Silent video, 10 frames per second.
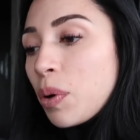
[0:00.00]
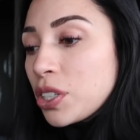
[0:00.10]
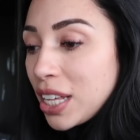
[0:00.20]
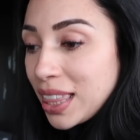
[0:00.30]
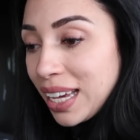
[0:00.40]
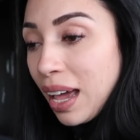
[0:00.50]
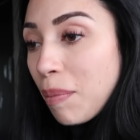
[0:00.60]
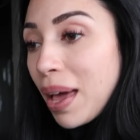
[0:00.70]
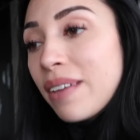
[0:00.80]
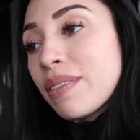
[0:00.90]
which I think I
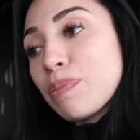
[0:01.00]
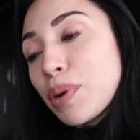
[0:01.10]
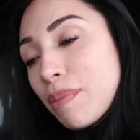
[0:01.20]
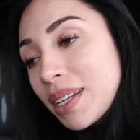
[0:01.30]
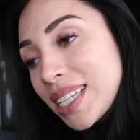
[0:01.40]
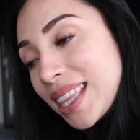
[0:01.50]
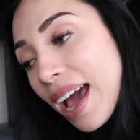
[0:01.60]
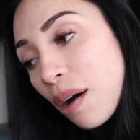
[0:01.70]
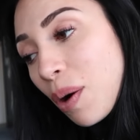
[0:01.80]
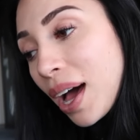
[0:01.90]
may even put him into
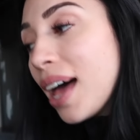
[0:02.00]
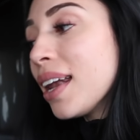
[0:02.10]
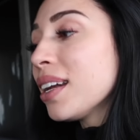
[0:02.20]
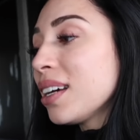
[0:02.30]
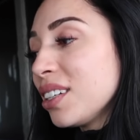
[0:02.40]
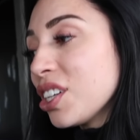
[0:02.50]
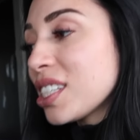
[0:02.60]
that one.